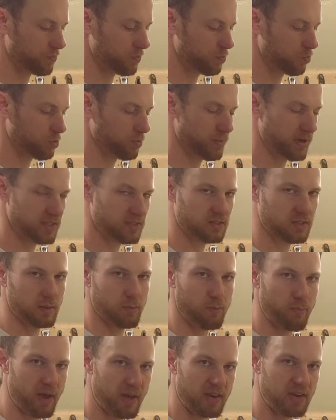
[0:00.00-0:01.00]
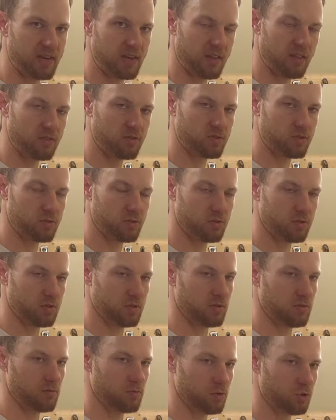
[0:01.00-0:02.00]
We'll basically bed it into the
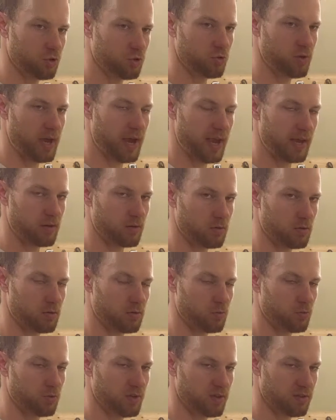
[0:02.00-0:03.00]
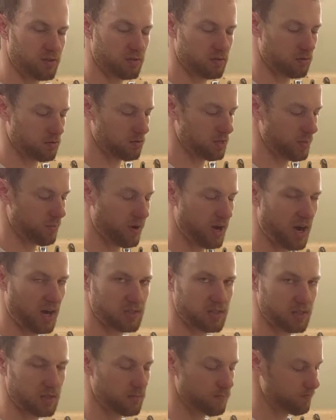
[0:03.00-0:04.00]
new handle with
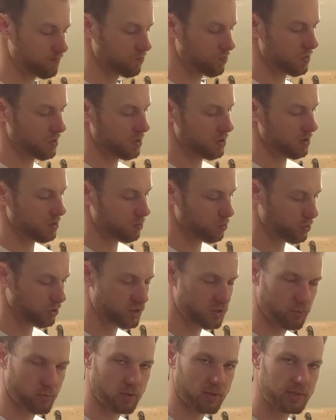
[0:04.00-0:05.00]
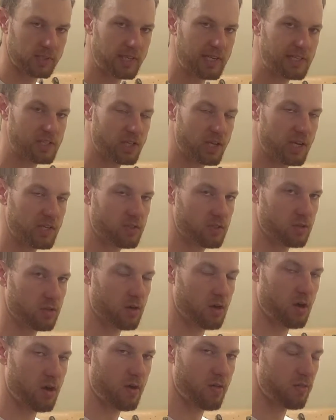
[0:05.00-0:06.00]
epoxy, put some release agent
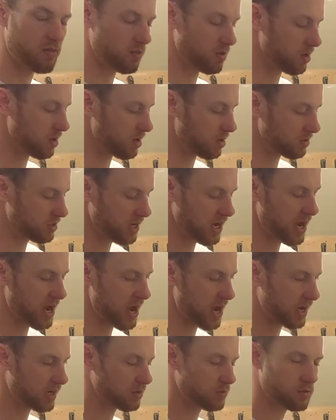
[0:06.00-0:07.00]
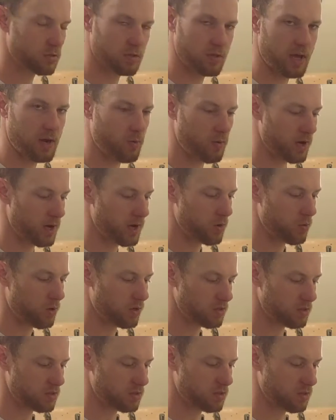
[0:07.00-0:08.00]
on the tang, so that way
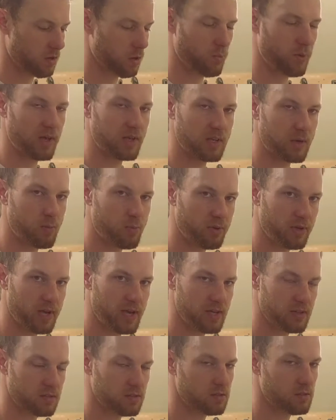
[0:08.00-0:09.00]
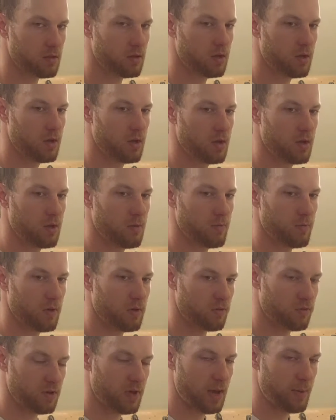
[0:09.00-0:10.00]
once it's all pinned in place,
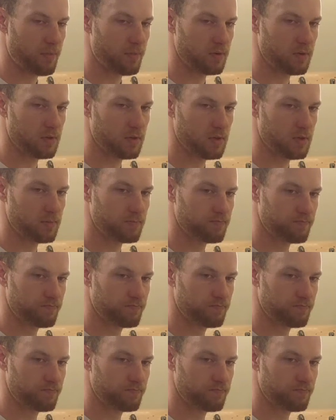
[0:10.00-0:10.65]
if you happen to